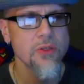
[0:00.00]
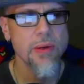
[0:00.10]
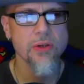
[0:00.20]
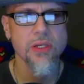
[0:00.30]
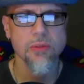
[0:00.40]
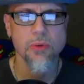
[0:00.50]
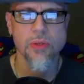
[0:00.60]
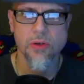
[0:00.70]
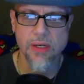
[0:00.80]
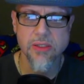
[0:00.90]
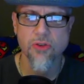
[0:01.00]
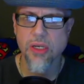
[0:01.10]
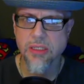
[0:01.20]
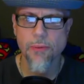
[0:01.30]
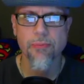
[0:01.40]
speaker's husband was arrested
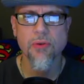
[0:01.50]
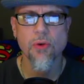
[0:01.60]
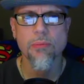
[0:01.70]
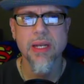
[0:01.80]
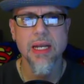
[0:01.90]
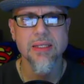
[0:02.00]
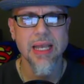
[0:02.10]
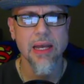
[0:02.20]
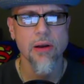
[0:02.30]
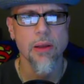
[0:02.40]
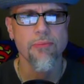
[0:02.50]
just before midnight Saturday